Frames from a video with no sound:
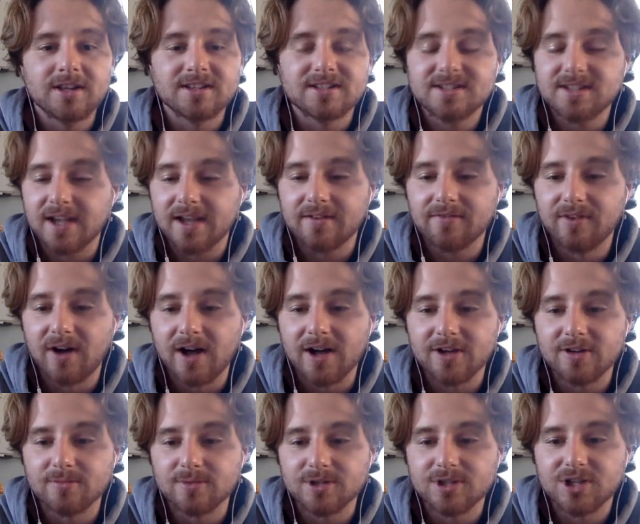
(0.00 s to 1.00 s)
insane
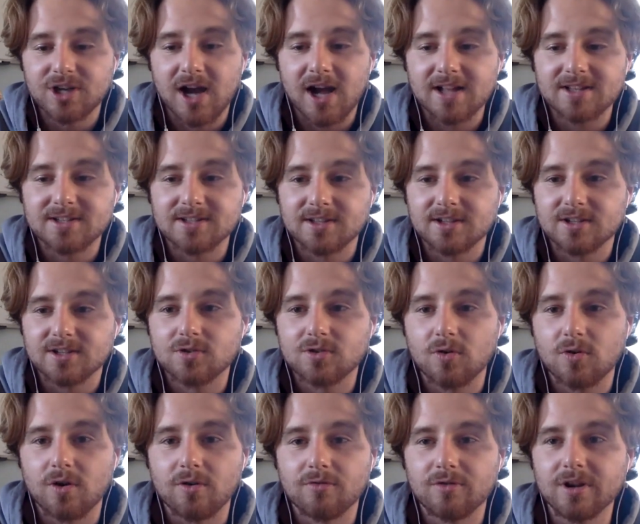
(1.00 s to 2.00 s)
volume of shots and they
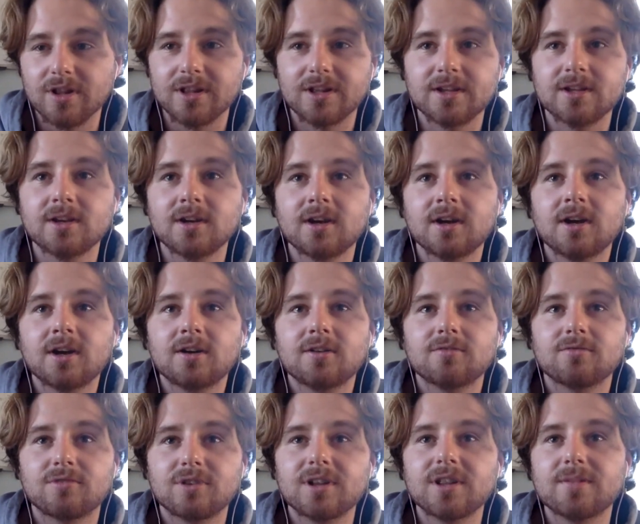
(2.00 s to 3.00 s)
score a really,
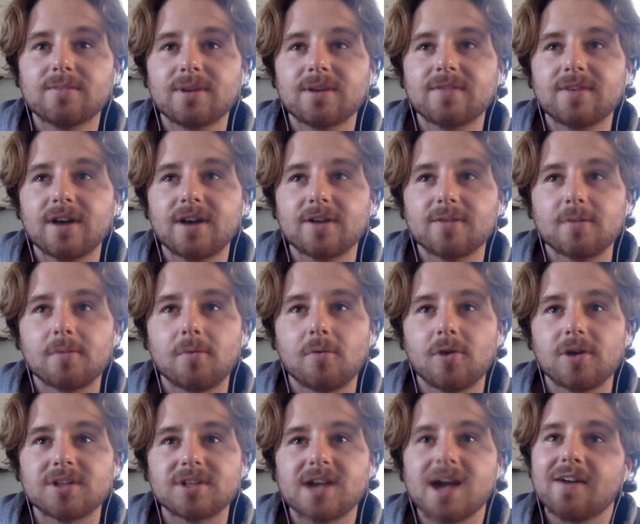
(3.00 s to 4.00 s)
really big volume of
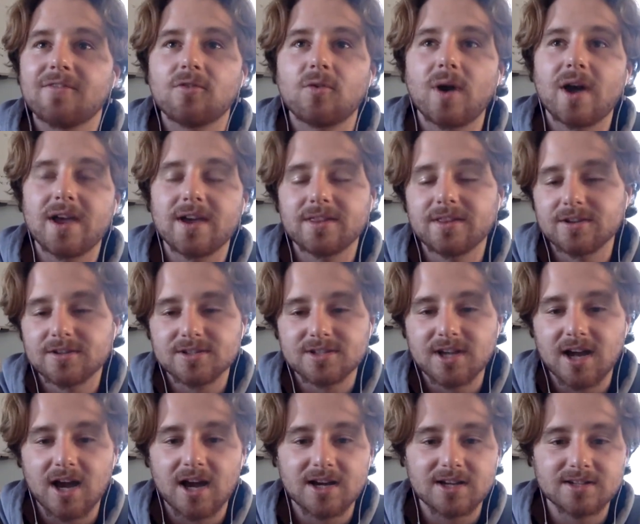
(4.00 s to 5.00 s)
points, halfway in their
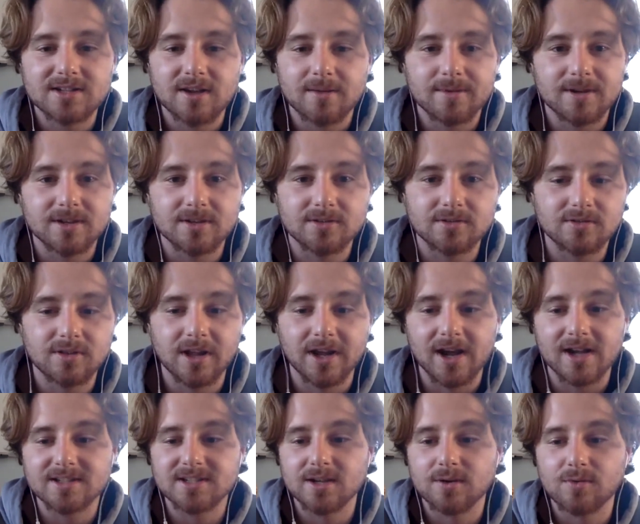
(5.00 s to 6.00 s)
size. I mean, like
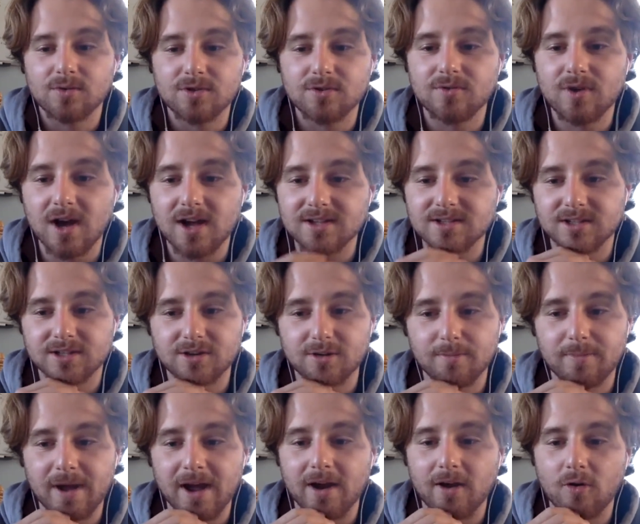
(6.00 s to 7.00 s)
I said, with you guys in your
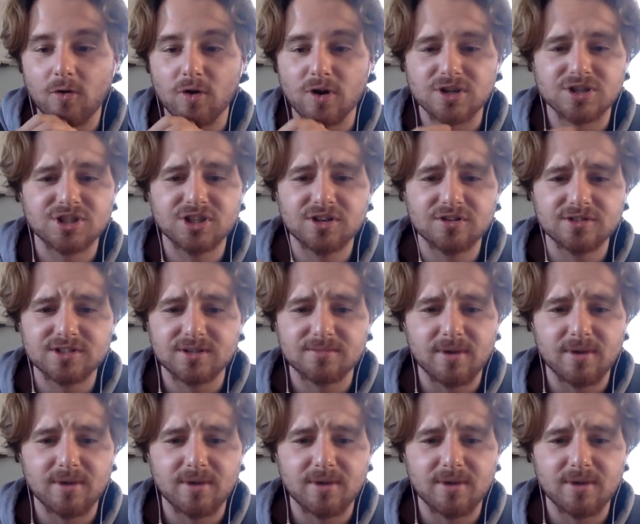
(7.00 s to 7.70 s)
backcourt, Gino's had